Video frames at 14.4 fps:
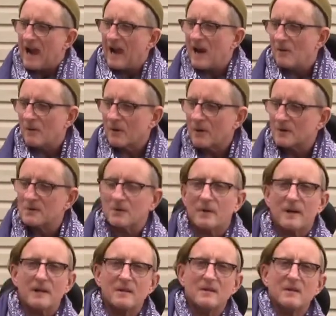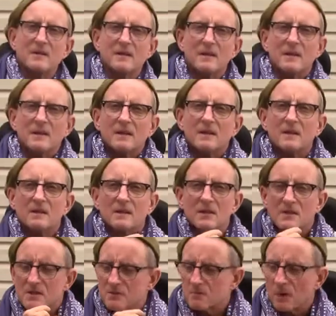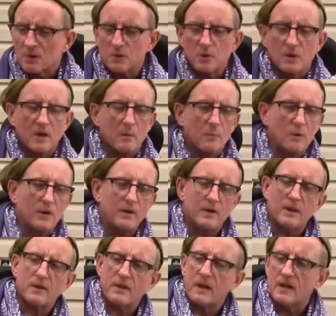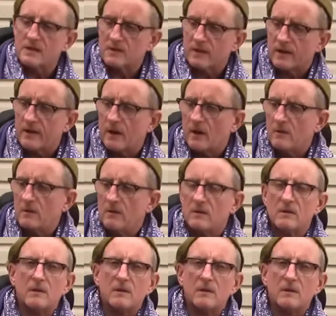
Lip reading: You know, but also I spoke to a couple of the other guys that I know.